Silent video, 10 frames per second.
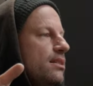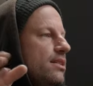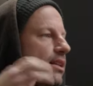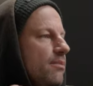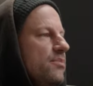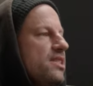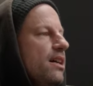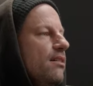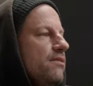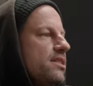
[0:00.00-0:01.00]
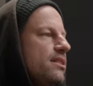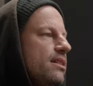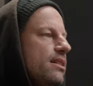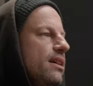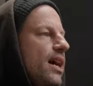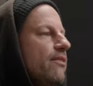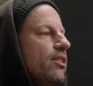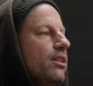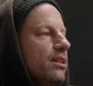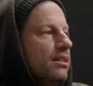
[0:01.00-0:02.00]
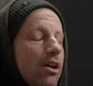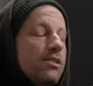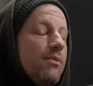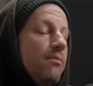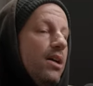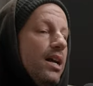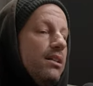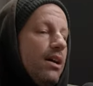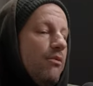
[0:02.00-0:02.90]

to themselves ever. Blows my mind, dude. I